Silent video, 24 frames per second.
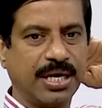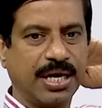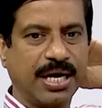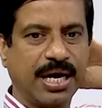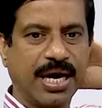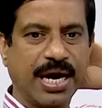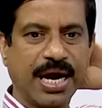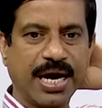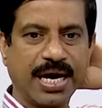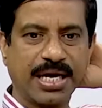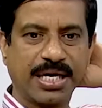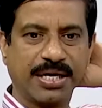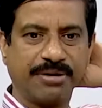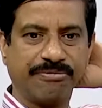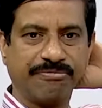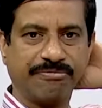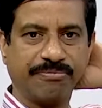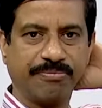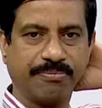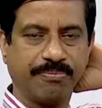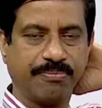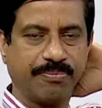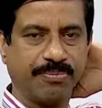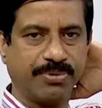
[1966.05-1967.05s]
negative.
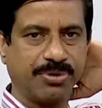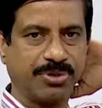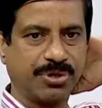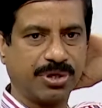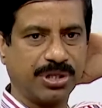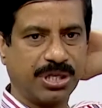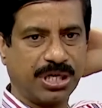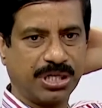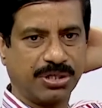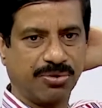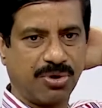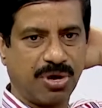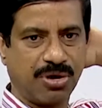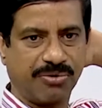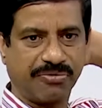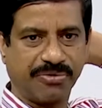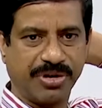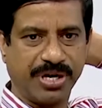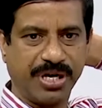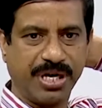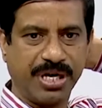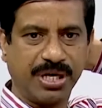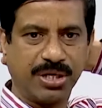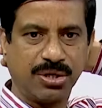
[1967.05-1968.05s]
So that's what
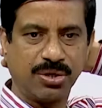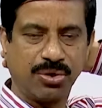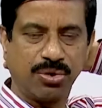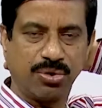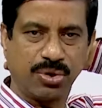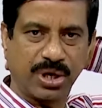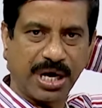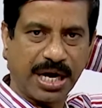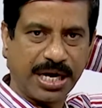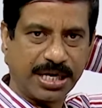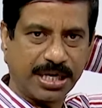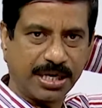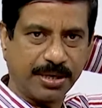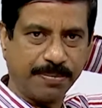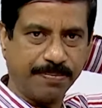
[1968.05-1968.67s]
we need to look at.